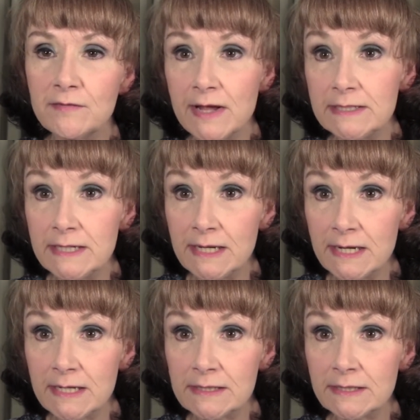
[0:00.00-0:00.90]

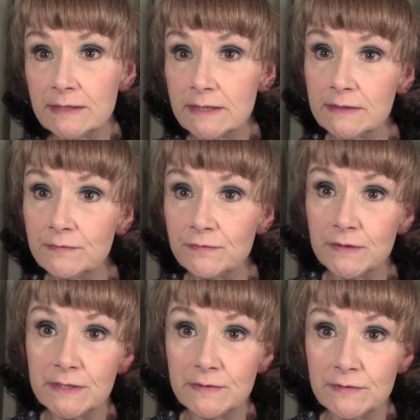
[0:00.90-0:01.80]
ideas
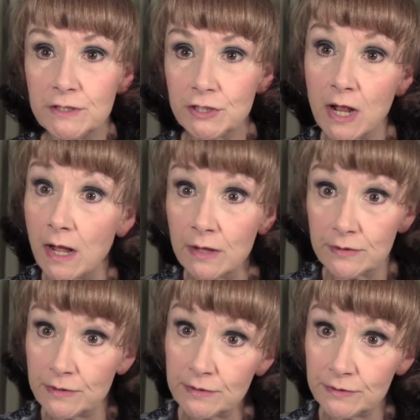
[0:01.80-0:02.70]
for the different
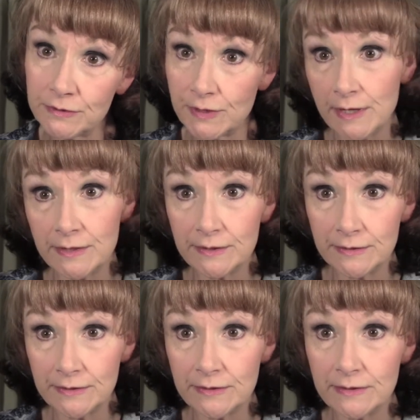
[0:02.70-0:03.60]
genres that
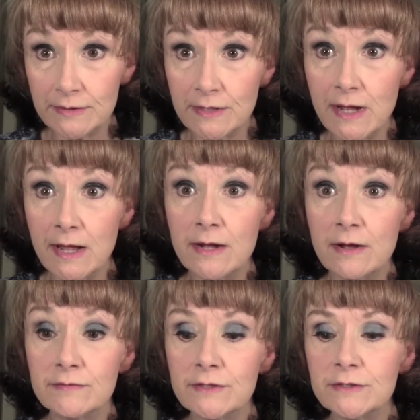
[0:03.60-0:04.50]
I
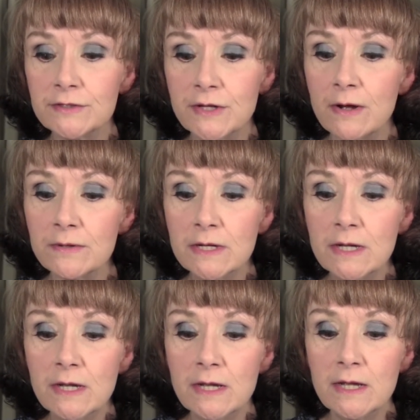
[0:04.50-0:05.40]
cover. So
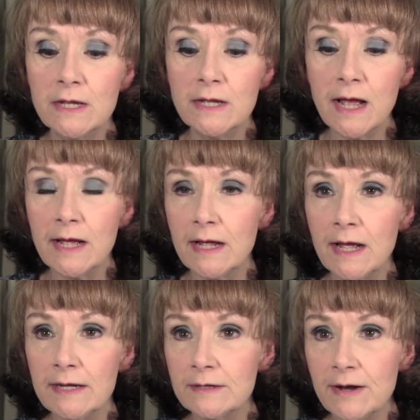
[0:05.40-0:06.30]

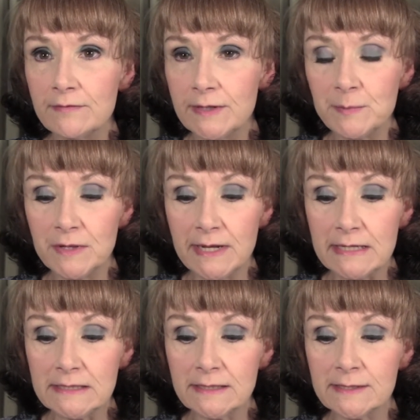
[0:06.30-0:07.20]
I don't have any
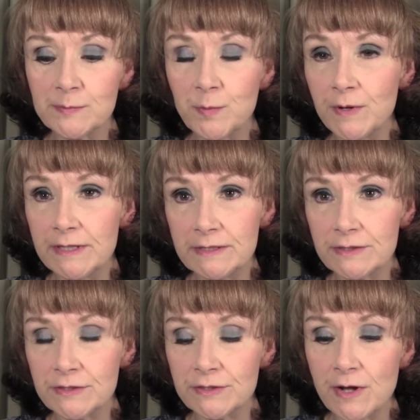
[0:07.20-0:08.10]
plans at this point to
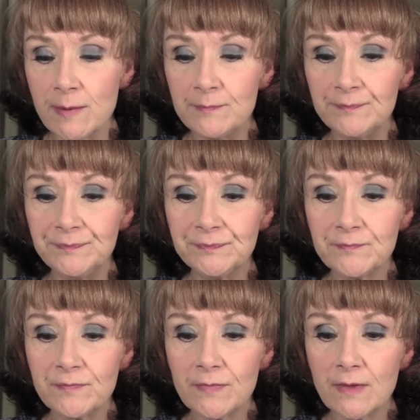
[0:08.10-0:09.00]
stop.
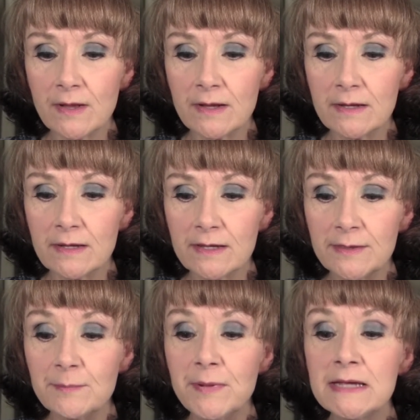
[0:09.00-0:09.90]

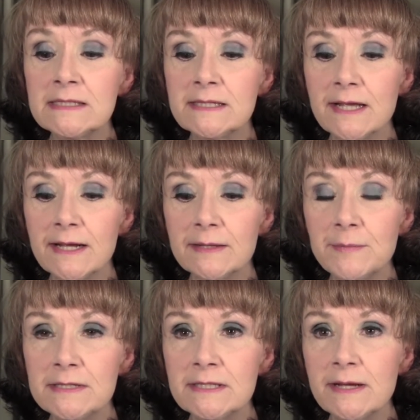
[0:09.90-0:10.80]
The best thing
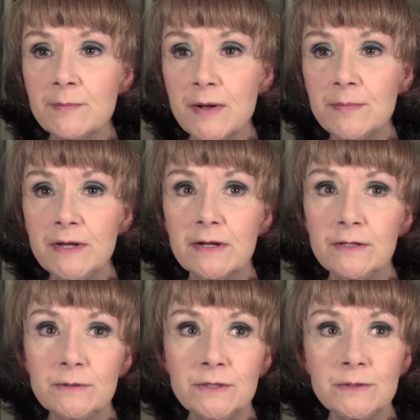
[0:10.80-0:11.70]
about being on
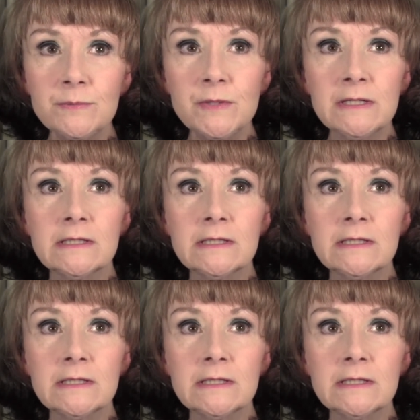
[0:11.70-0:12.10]
YouTube,